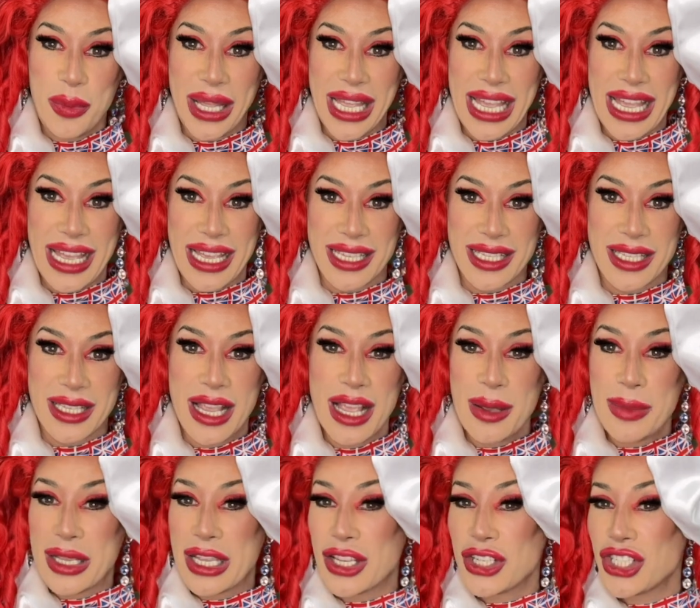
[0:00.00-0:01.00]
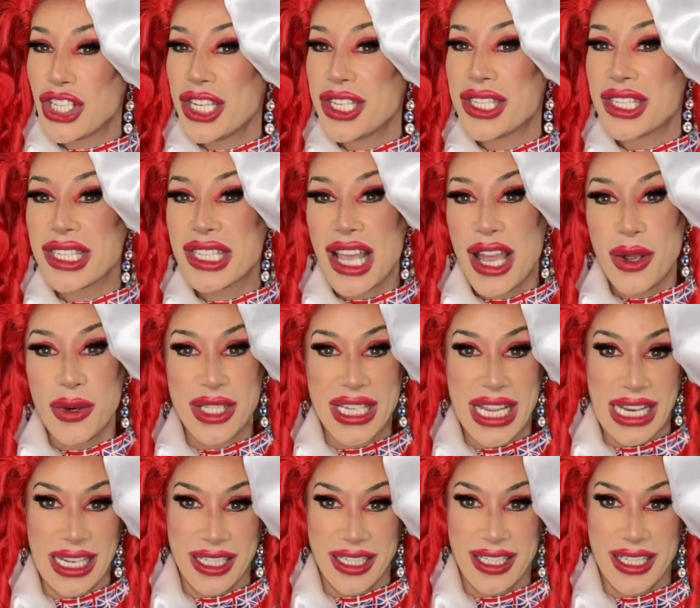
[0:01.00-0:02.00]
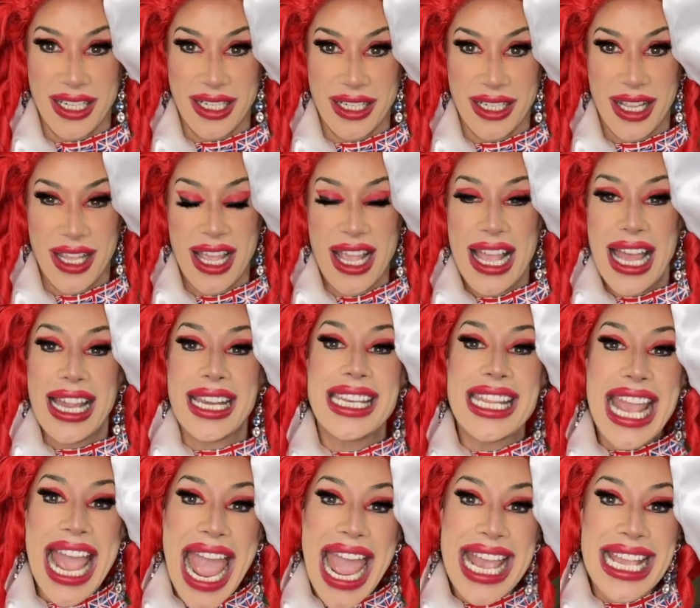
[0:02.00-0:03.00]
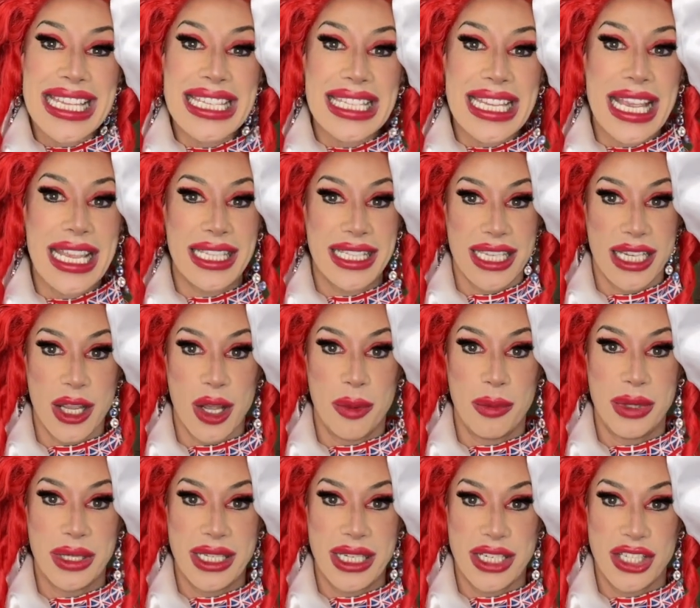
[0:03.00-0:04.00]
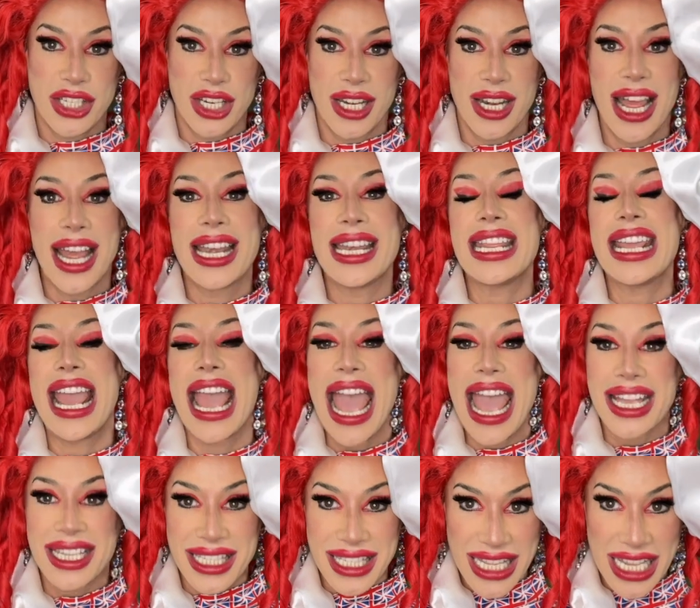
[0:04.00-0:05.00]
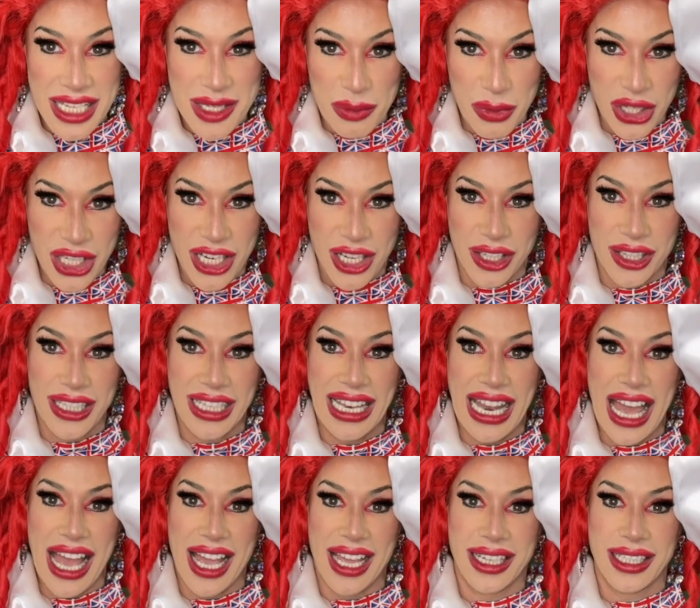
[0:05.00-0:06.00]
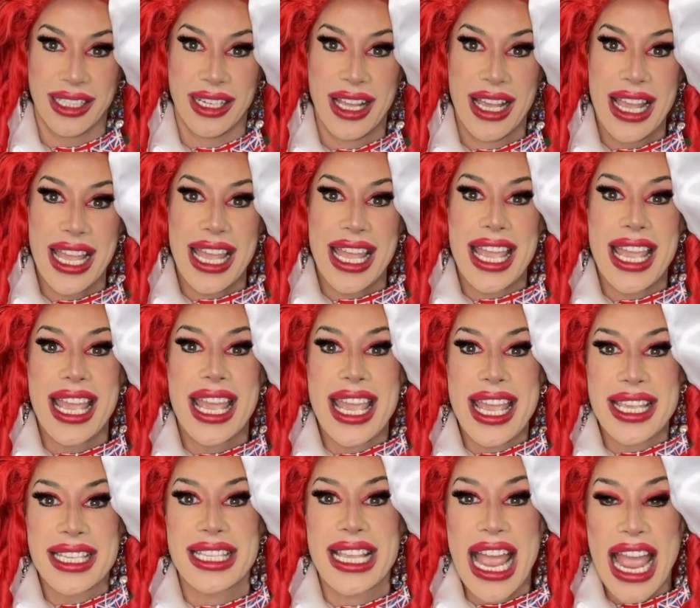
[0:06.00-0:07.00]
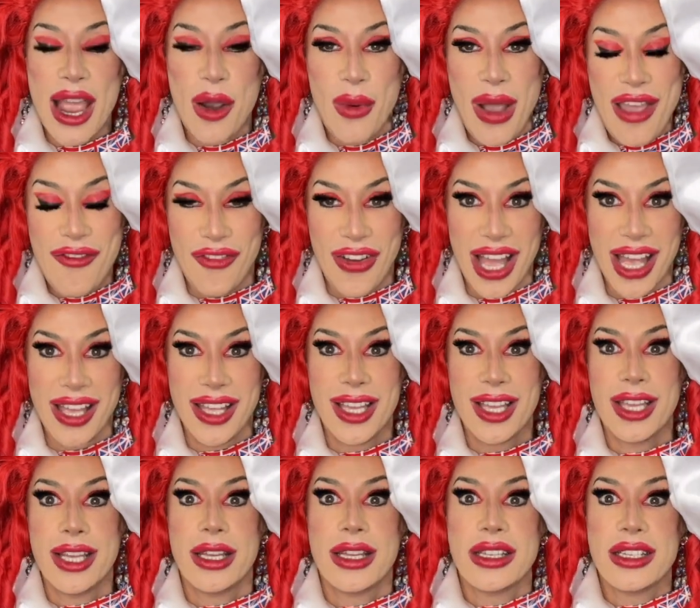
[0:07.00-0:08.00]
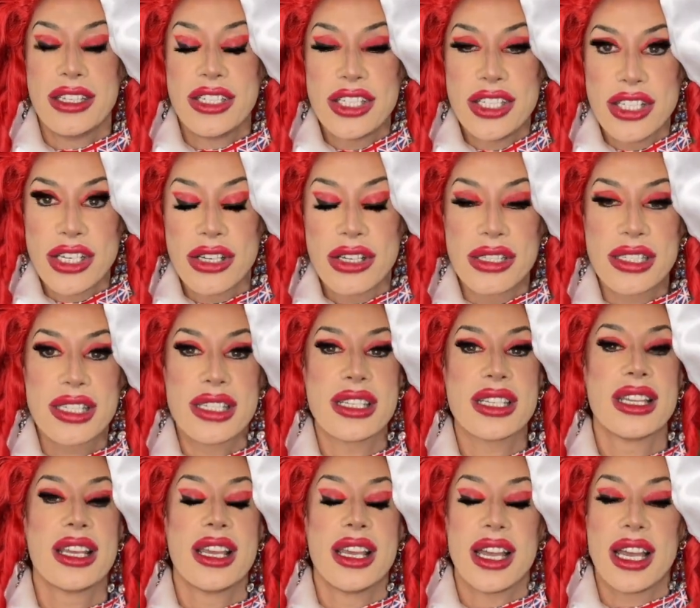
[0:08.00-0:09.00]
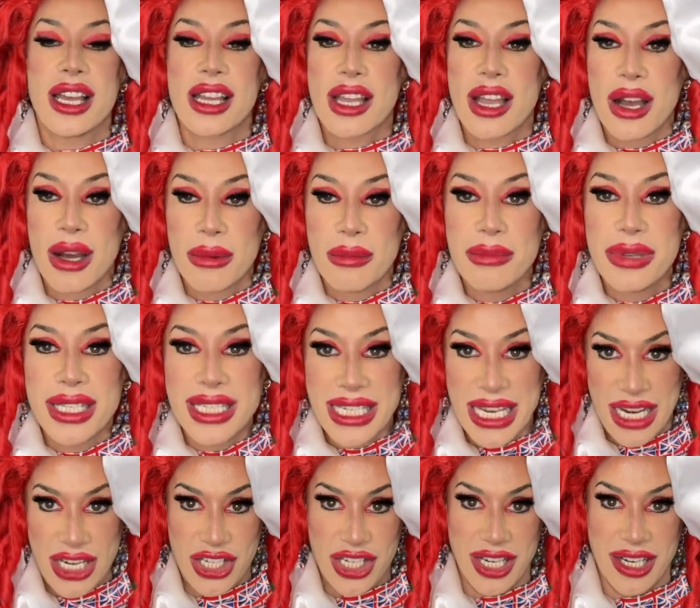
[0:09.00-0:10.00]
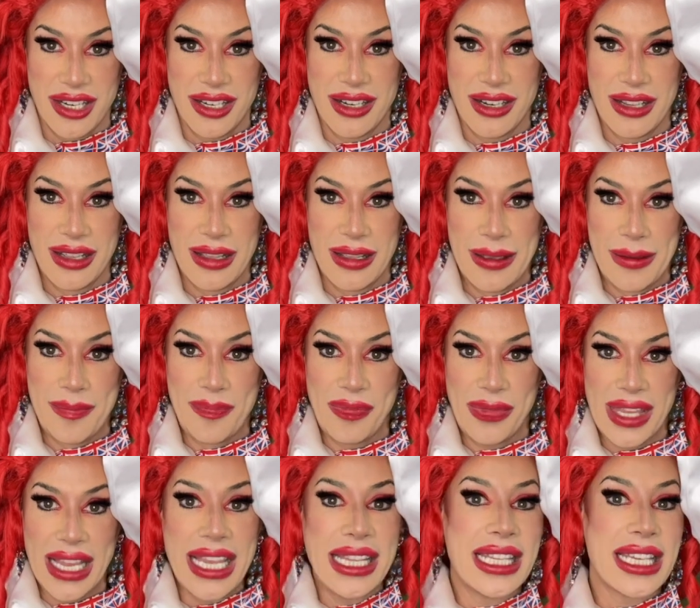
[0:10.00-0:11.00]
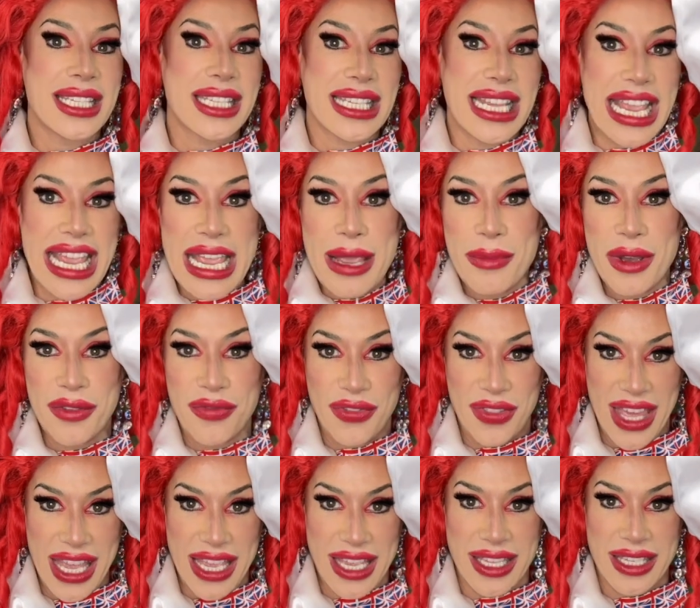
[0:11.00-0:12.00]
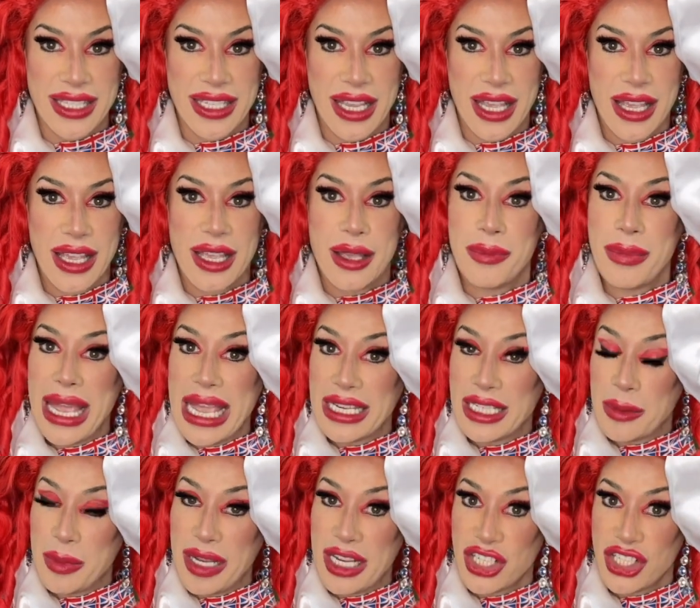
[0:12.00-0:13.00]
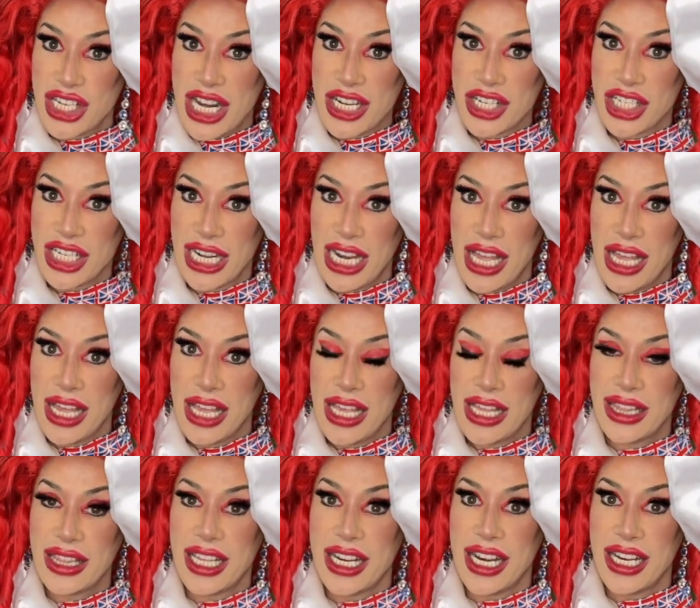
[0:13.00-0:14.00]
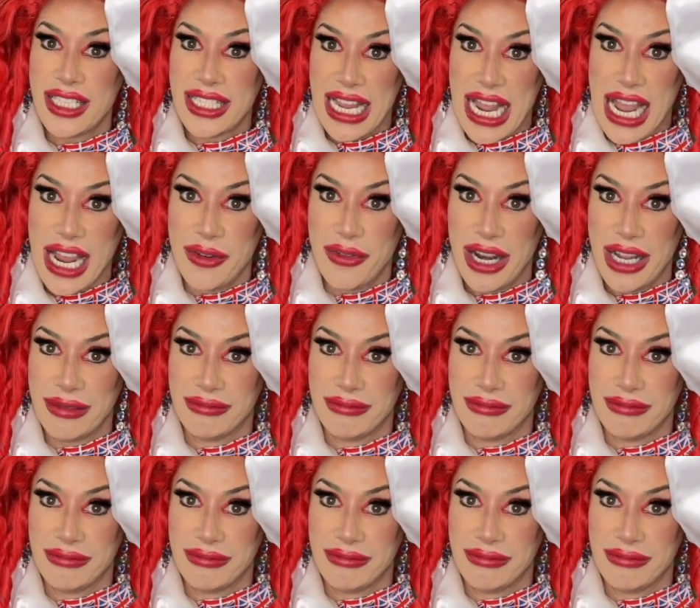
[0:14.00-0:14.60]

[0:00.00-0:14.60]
it is, because she's so talented. And yes, it's a competition, and yes, there's money on the line. It is, however, just a competition. In the scheme of things, better to be a Shangela than a Tyra.